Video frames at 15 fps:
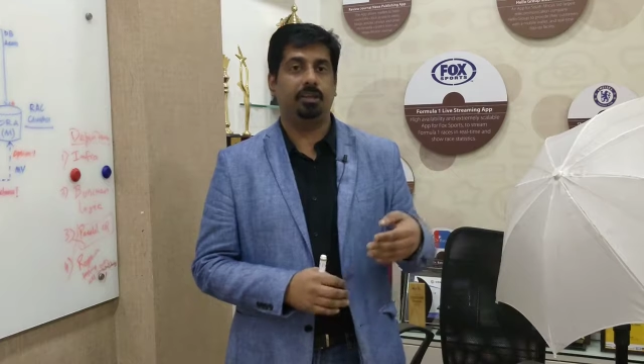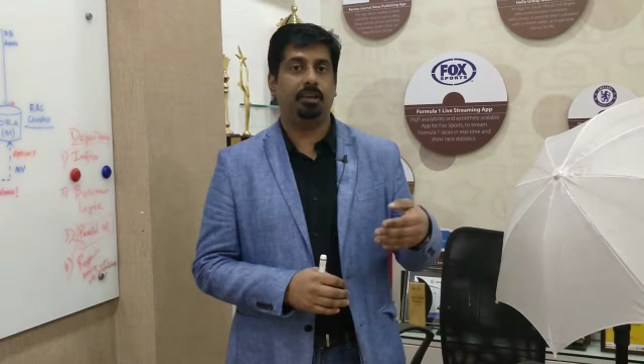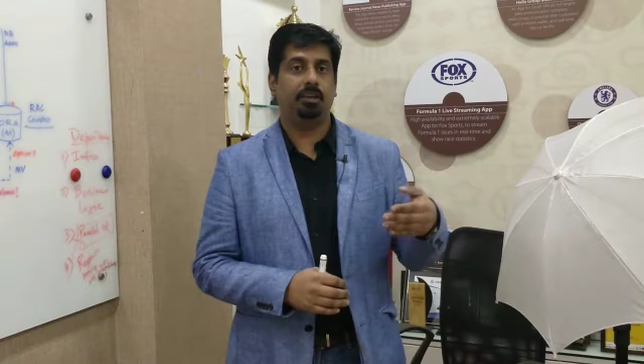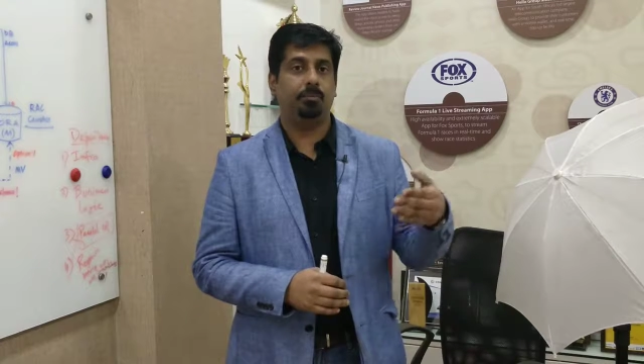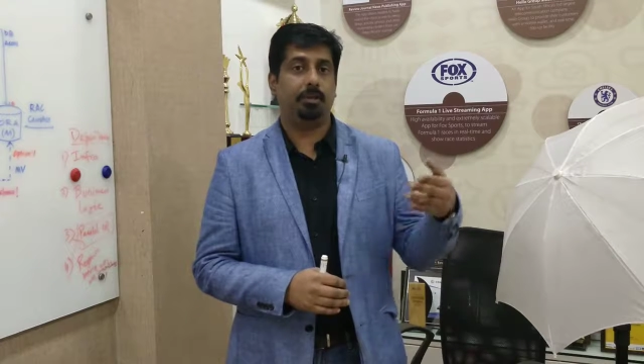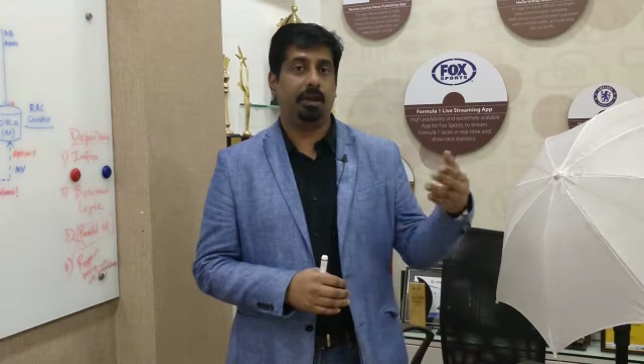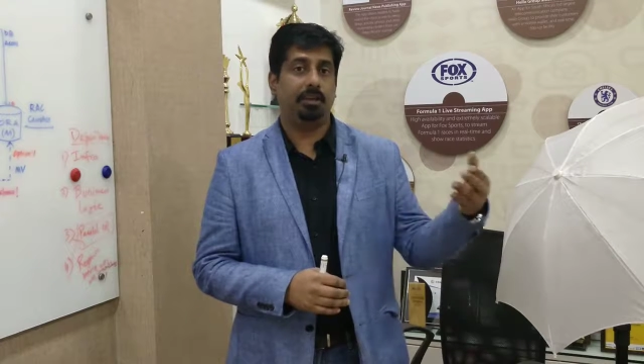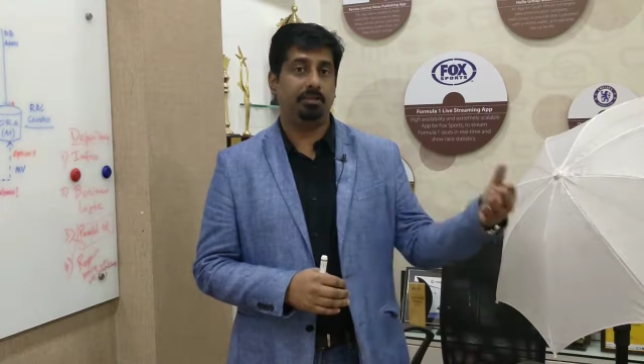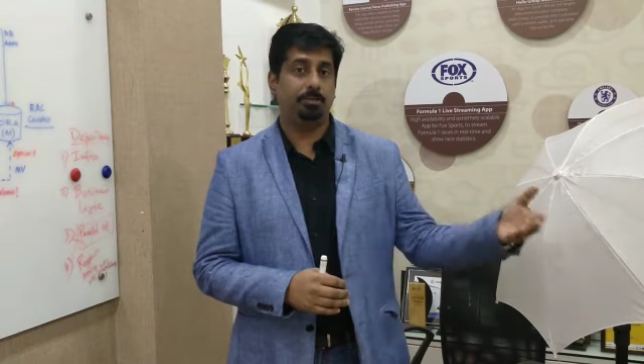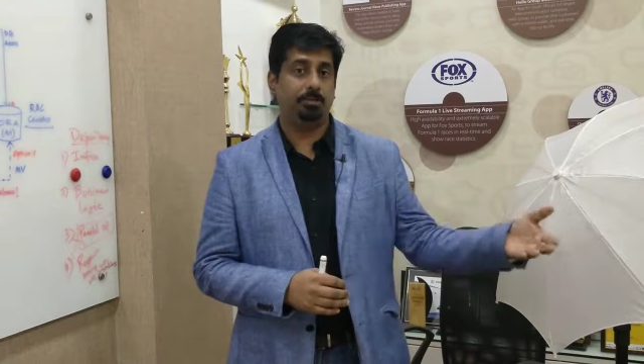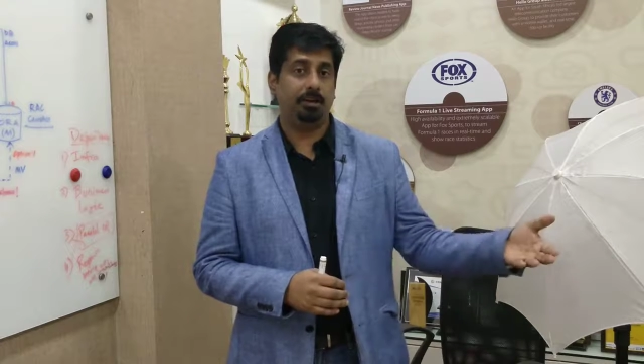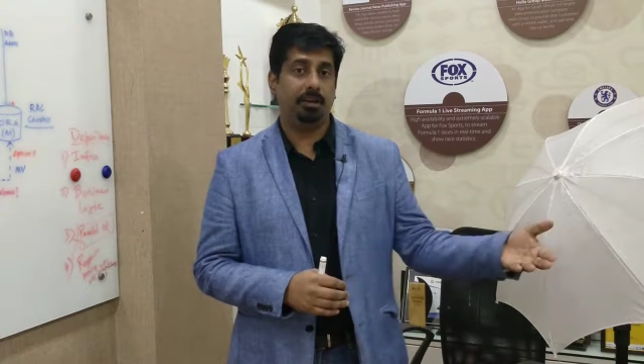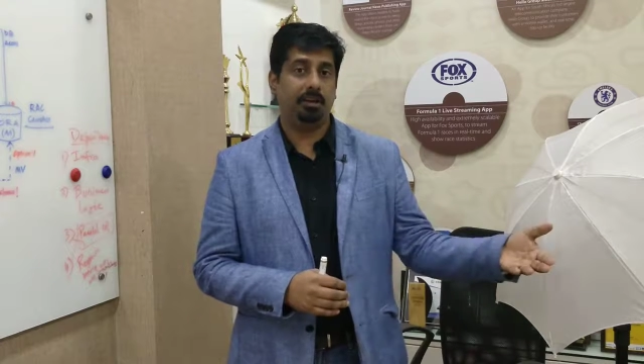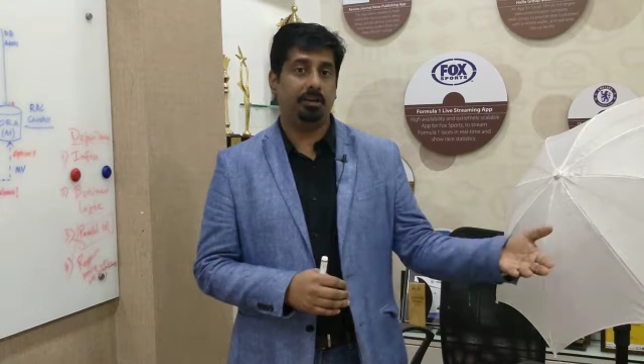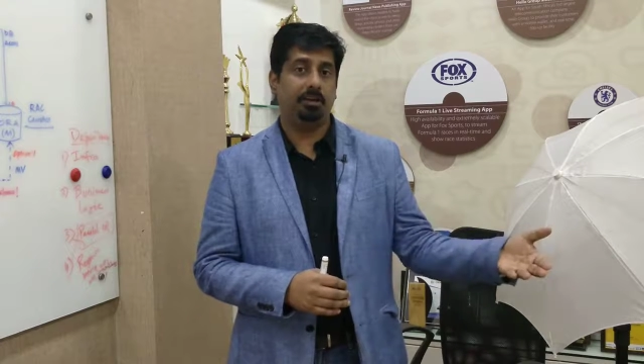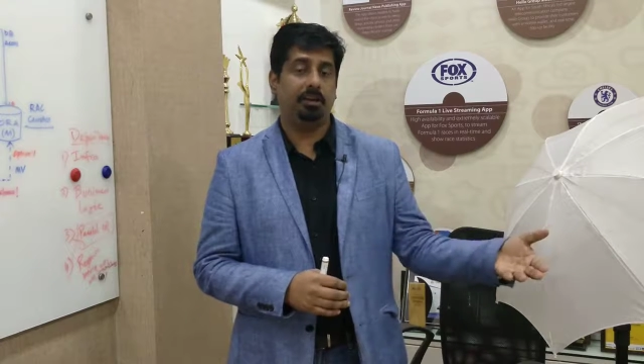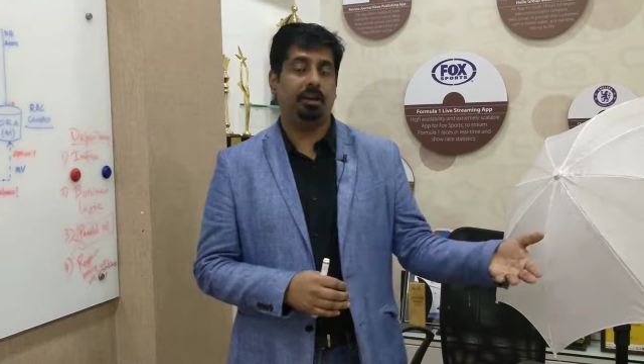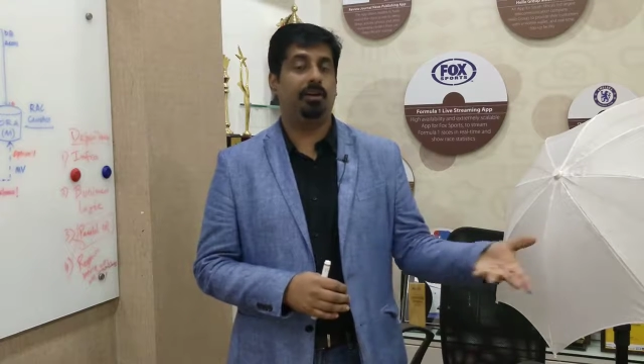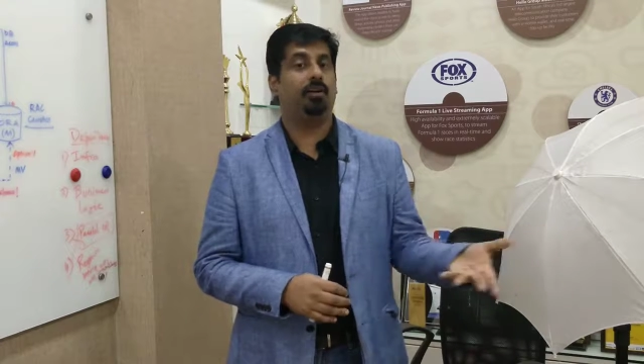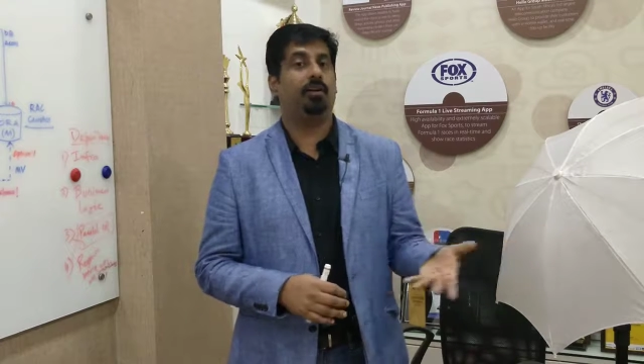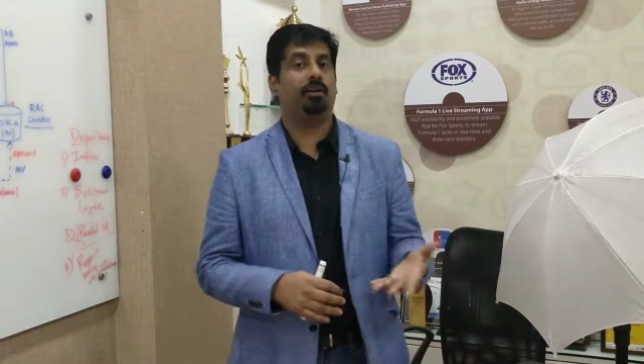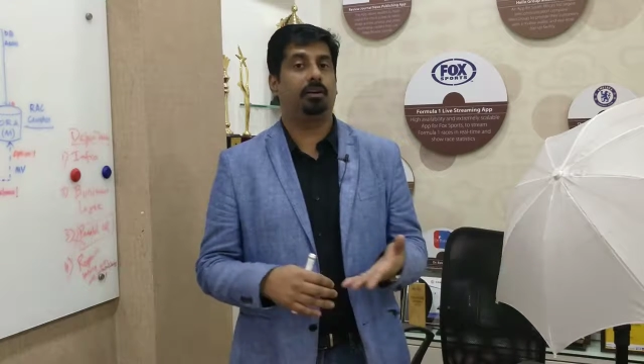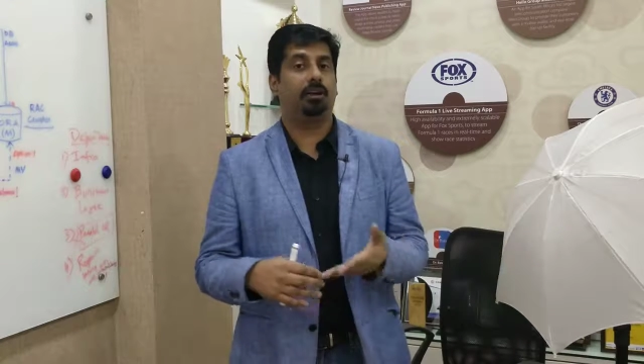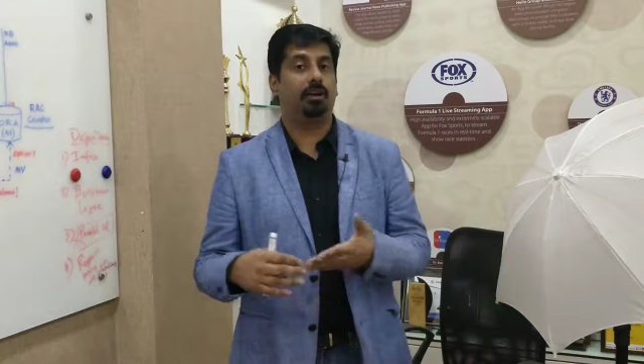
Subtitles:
the management or